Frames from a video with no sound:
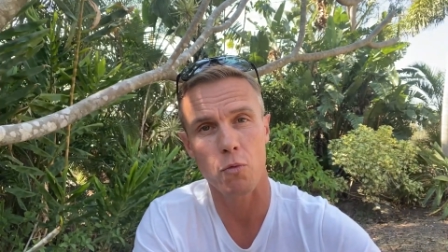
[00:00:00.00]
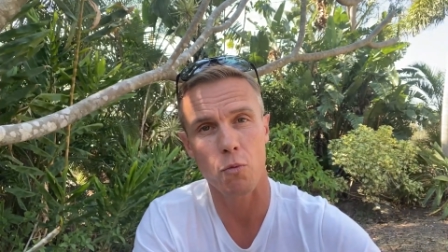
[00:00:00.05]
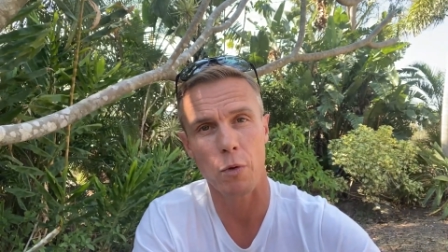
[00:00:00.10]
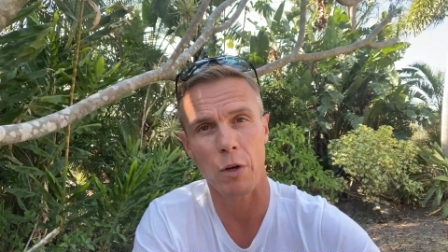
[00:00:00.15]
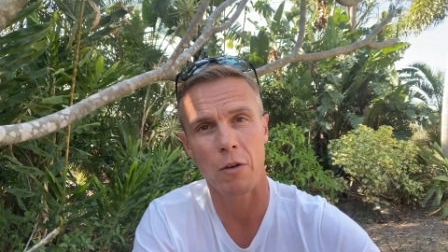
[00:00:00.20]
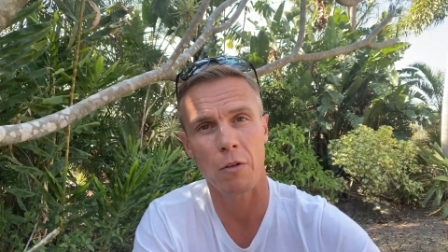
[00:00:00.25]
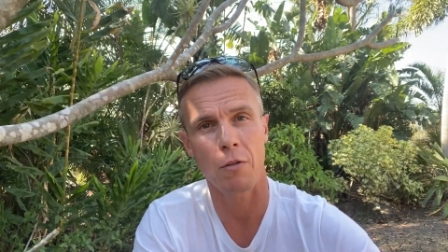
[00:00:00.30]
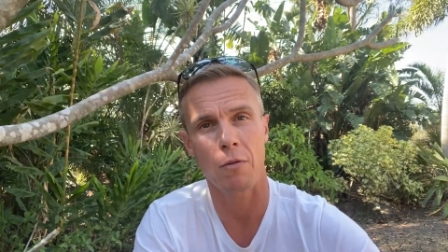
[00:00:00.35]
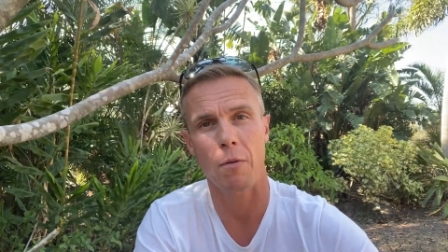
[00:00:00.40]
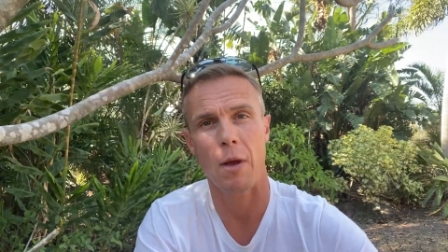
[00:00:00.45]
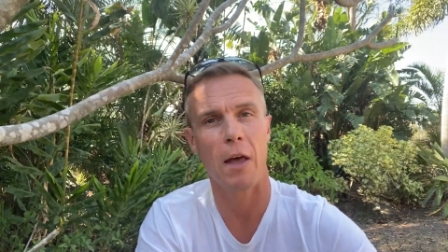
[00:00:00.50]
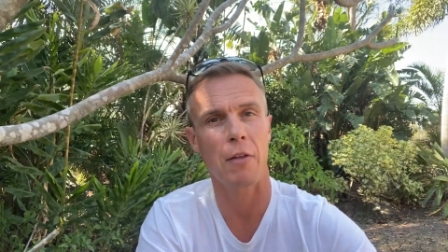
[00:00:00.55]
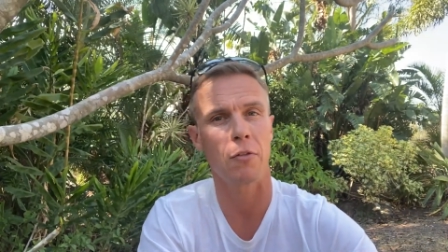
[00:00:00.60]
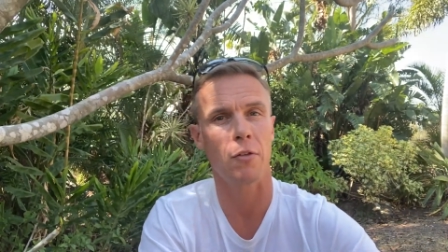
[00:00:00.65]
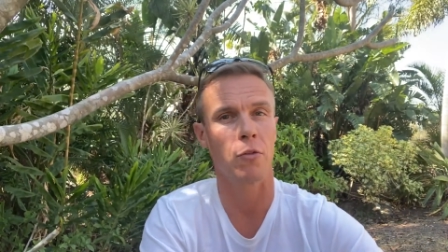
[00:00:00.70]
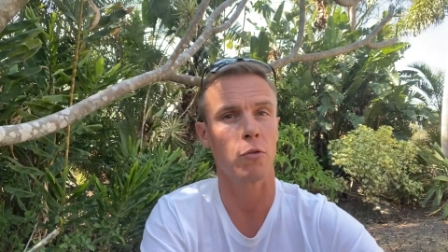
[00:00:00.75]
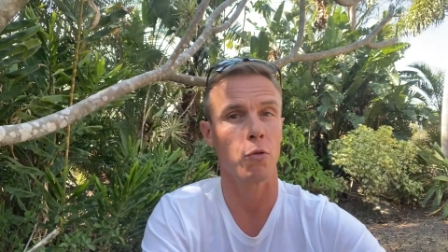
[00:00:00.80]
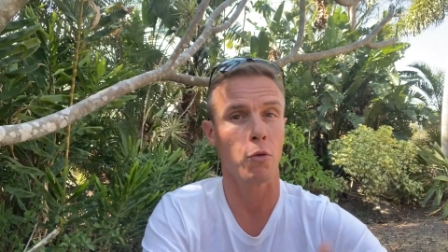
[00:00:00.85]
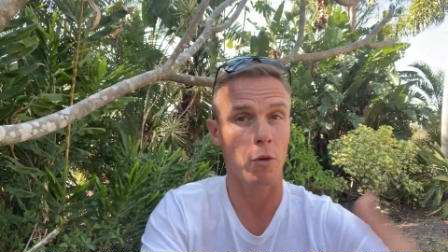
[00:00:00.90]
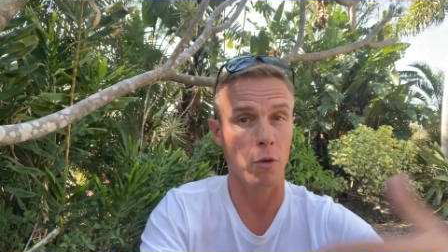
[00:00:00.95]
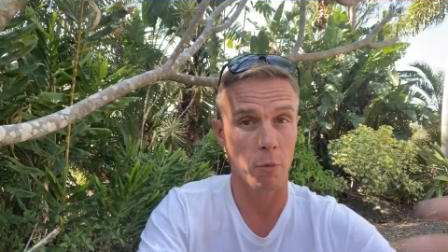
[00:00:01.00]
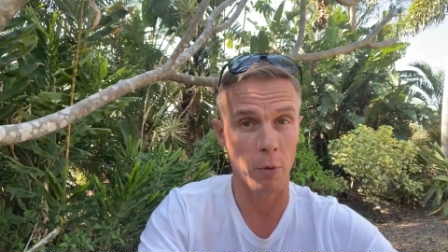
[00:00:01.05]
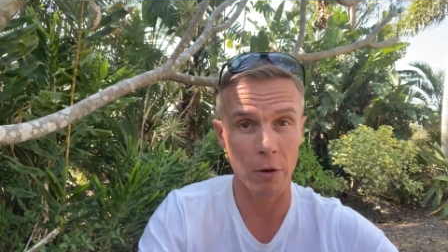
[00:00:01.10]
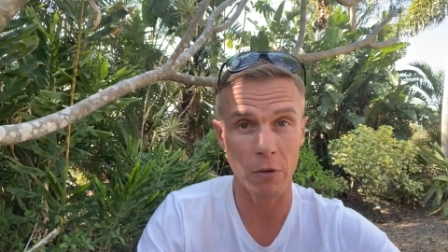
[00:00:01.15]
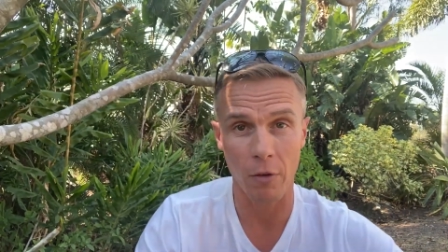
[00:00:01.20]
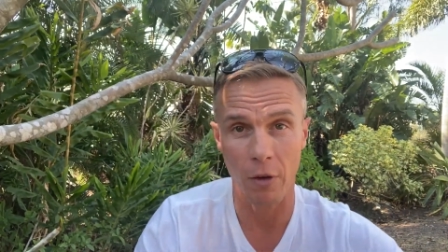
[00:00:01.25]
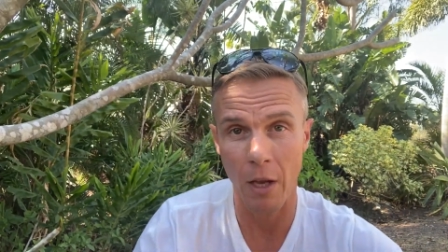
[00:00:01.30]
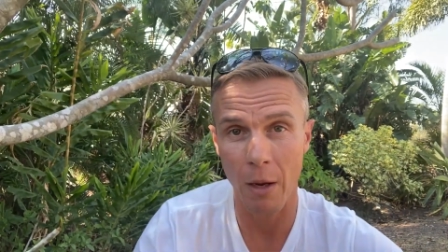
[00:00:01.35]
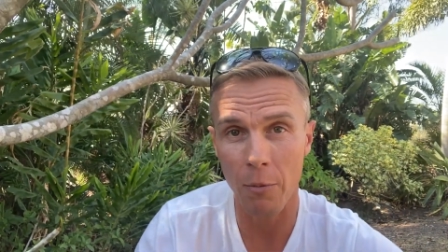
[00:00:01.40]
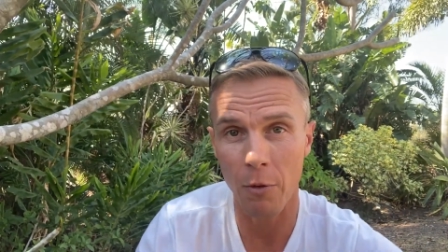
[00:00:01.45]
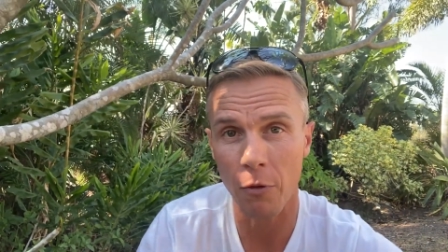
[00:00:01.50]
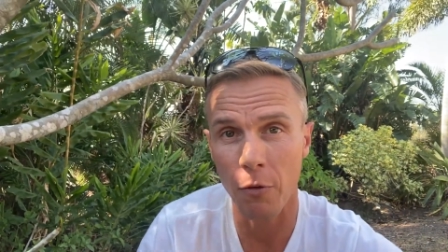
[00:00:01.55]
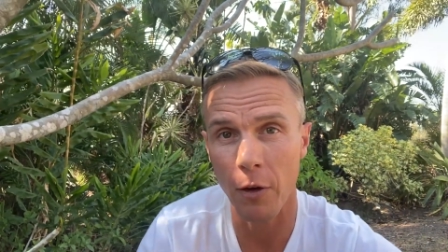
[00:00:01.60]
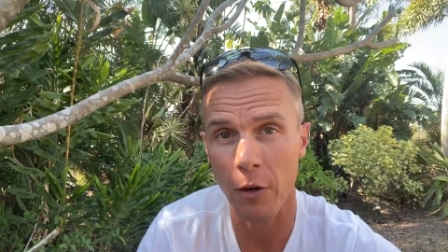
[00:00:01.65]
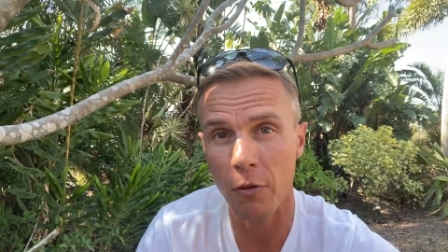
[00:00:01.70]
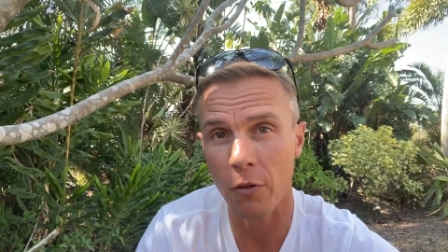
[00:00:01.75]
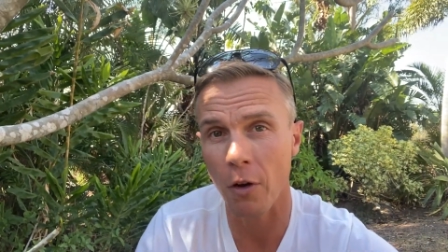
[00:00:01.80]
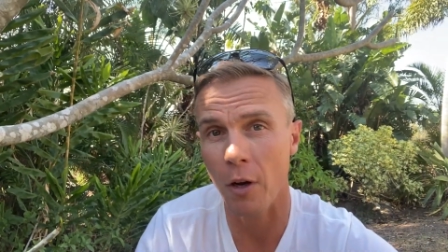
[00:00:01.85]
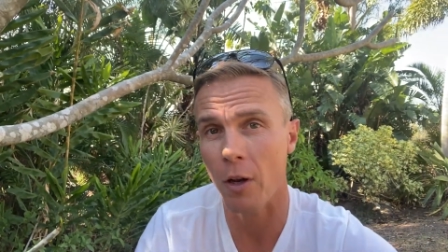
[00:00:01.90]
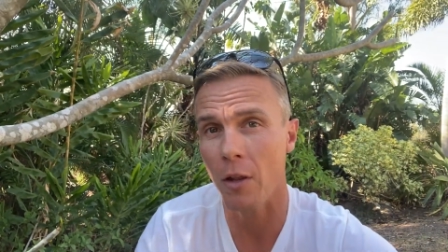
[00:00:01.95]
which us and sort of the Western Hemisphere
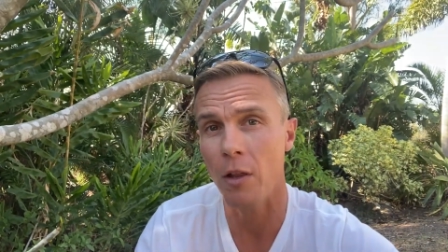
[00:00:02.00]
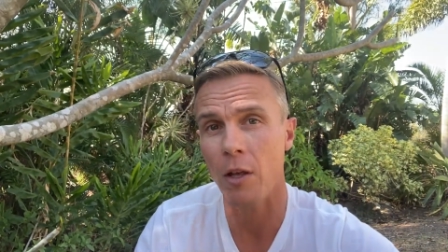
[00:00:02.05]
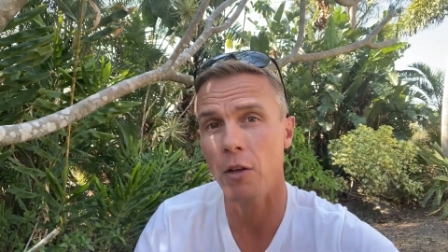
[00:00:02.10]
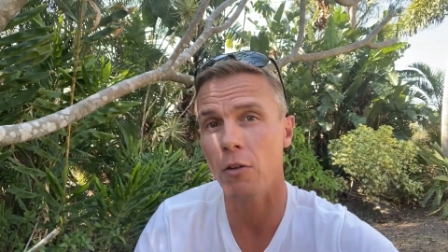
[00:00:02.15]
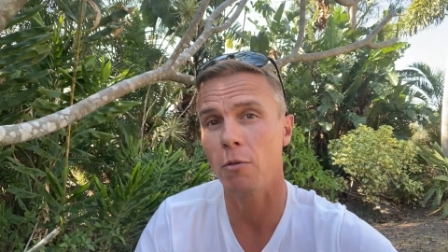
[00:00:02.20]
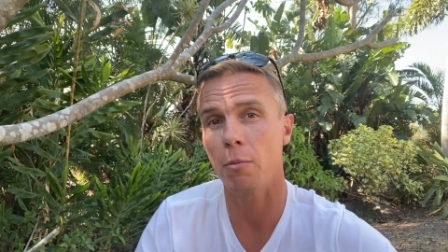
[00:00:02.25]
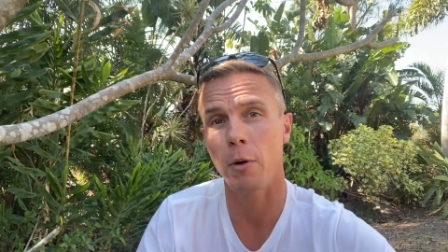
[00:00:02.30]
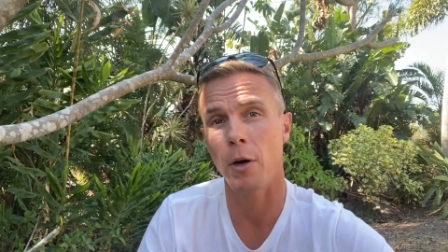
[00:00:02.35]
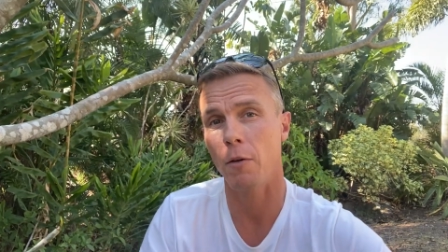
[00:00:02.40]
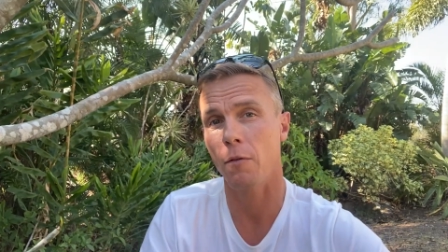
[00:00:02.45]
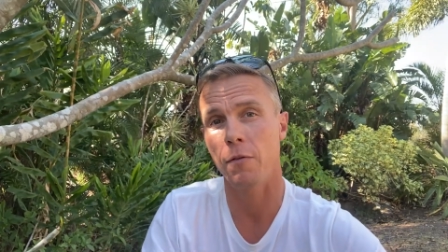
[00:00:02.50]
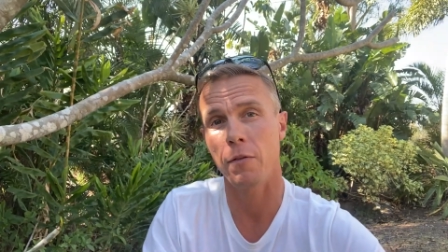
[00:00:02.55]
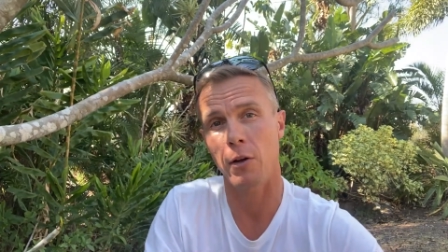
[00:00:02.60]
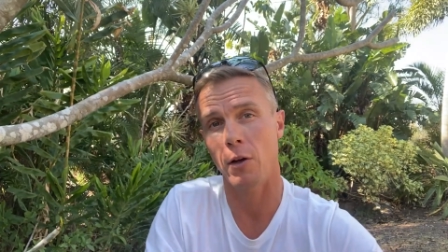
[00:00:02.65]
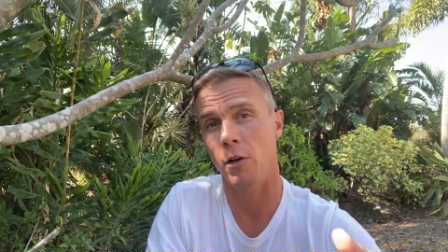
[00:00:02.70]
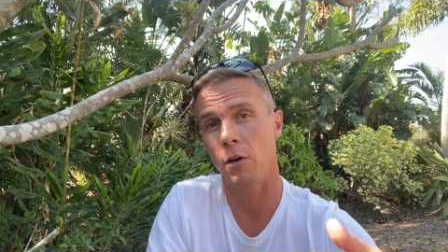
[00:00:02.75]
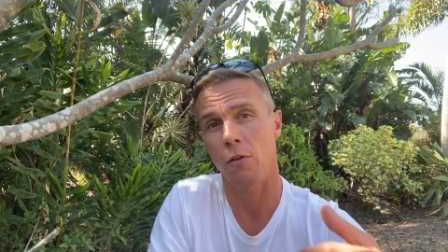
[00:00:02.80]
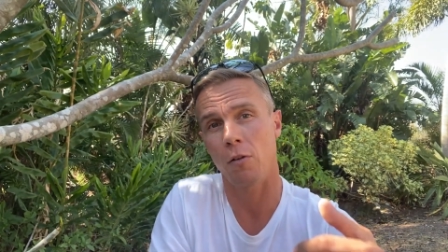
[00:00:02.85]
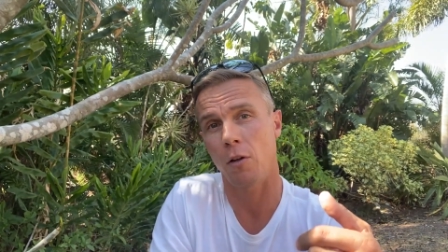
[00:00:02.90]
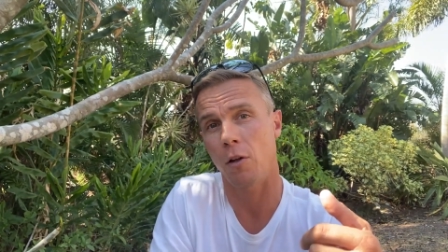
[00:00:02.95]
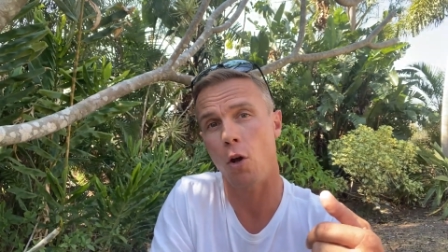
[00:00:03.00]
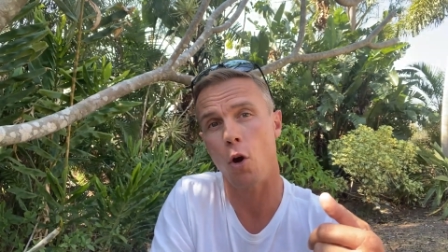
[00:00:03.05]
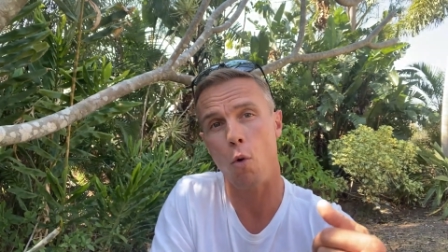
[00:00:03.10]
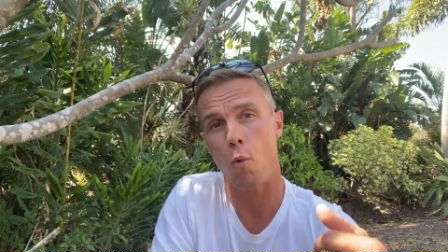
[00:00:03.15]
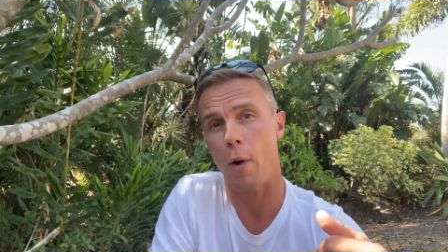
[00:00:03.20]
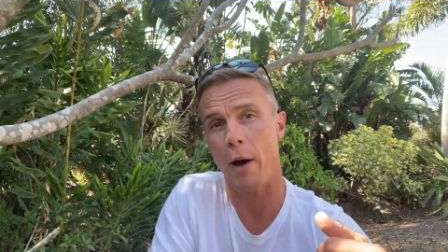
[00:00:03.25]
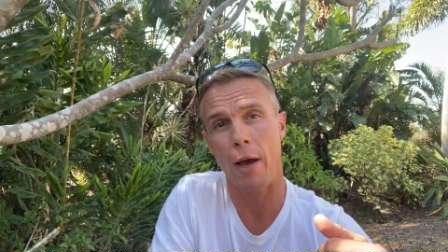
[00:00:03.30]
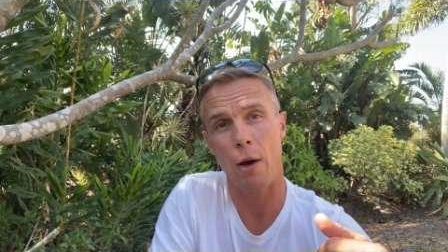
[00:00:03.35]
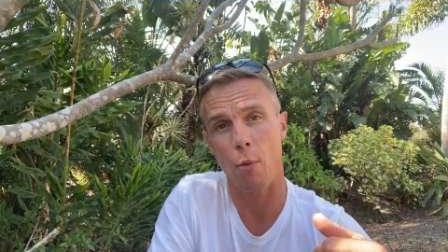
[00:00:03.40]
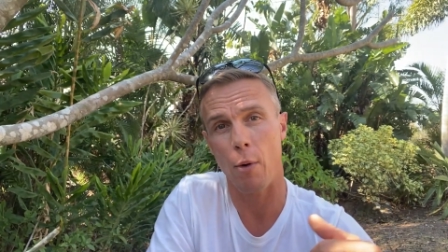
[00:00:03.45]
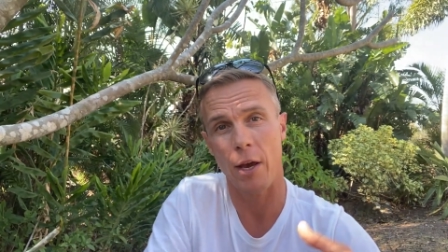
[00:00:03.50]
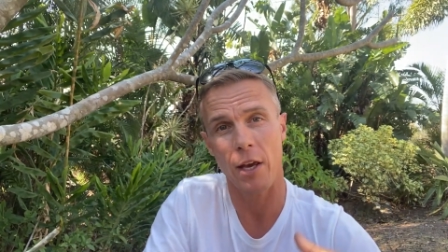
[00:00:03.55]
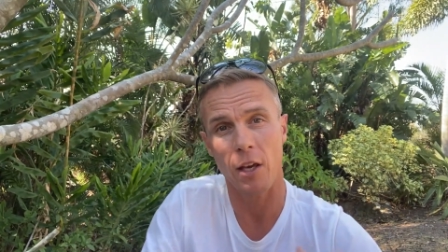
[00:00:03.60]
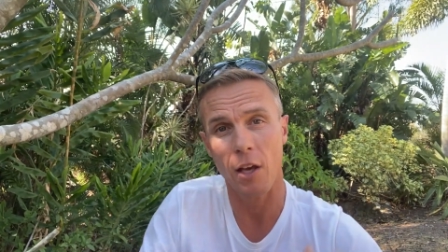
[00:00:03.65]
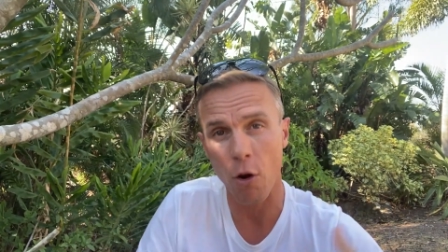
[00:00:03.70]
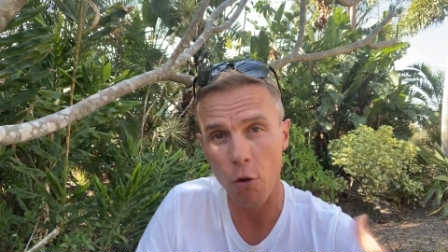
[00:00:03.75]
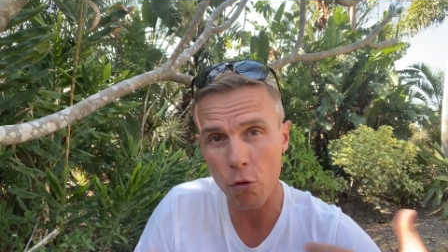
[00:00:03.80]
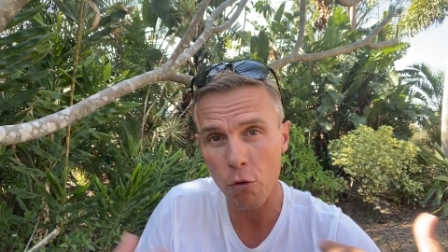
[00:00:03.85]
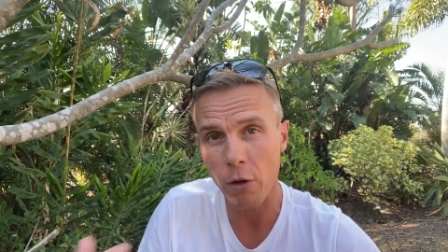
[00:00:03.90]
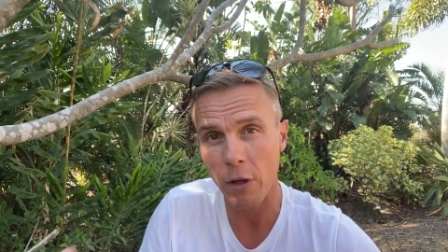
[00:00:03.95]
side of things might feel is a long way away
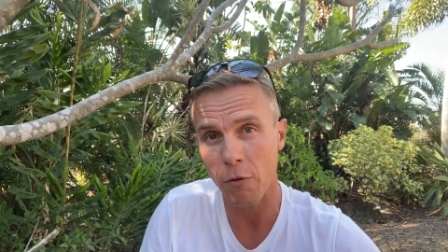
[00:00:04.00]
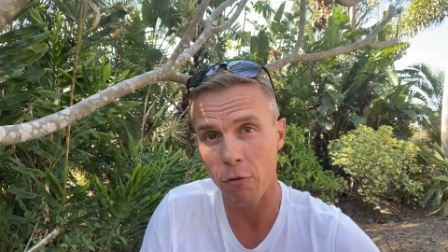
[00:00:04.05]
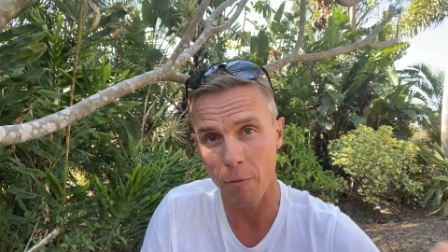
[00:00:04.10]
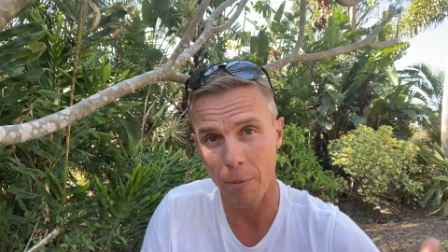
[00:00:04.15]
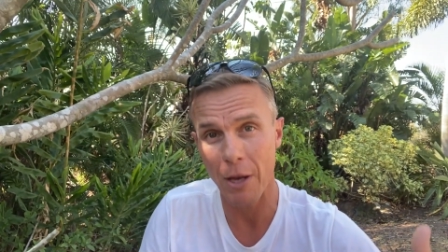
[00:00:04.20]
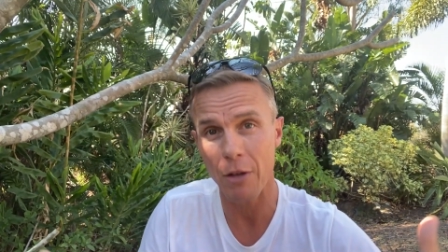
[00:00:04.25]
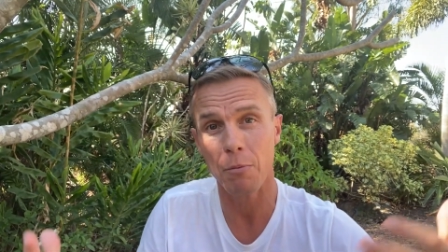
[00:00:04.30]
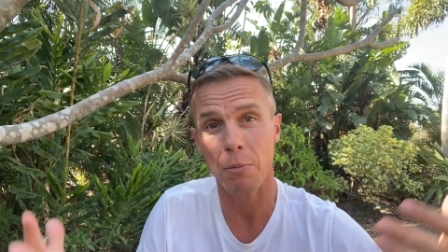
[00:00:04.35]
culturally from us,